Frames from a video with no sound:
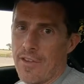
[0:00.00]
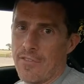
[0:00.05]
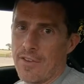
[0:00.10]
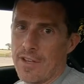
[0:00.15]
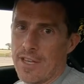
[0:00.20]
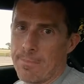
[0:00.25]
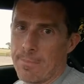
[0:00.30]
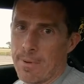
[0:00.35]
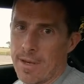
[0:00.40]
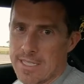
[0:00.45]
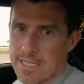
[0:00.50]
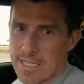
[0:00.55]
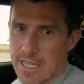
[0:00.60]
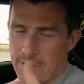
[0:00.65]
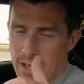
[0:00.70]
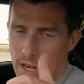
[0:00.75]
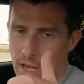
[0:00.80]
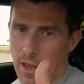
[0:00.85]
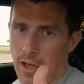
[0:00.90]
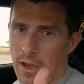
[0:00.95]
If you did, please
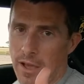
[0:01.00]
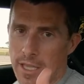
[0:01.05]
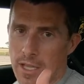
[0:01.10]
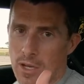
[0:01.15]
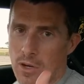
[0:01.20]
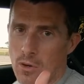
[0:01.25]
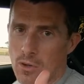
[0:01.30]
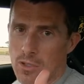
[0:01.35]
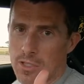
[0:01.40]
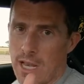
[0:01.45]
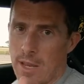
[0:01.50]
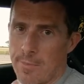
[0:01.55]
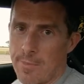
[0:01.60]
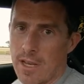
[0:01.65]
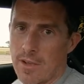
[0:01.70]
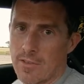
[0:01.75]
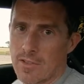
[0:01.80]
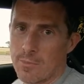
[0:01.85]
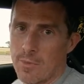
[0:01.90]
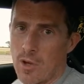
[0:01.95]
give it a like. Also, let
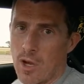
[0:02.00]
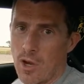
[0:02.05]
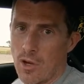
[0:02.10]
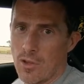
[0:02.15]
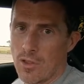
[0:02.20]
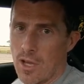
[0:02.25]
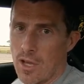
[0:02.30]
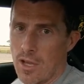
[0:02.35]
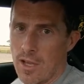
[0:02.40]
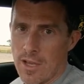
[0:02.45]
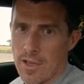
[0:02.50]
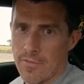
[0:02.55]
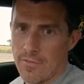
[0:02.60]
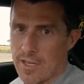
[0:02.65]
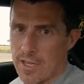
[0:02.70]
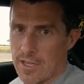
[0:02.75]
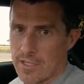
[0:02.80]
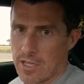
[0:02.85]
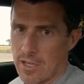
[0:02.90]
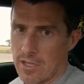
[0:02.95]
me know some other
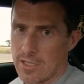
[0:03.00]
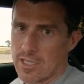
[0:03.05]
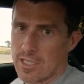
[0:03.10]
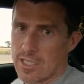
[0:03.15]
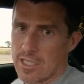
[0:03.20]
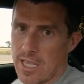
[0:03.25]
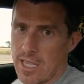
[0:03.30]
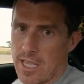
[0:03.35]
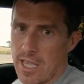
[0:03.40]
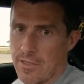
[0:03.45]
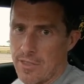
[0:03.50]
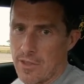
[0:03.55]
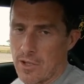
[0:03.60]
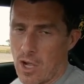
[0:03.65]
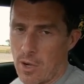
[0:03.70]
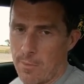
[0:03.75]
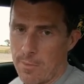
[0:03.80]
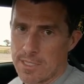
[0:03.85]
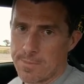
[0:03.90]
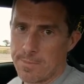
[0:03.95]
videos you'd like to see in the
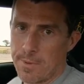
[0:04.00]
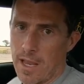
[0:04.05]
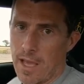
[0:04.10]
comments